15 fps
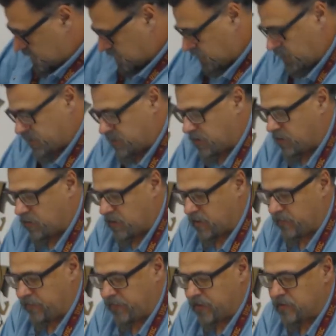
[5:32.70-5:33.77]
so that you don't
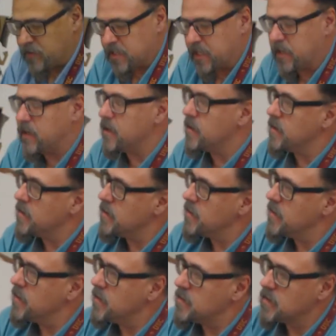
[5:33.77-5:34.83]
confuse it.
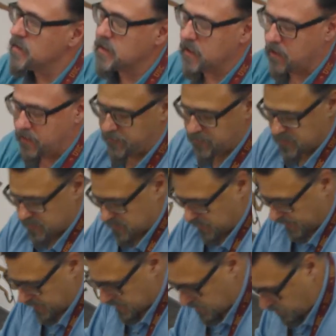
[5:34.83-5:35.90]
Let's see how I just
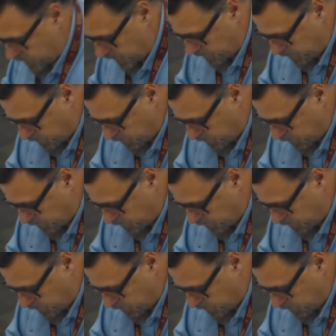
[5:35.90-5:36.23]
sliced away a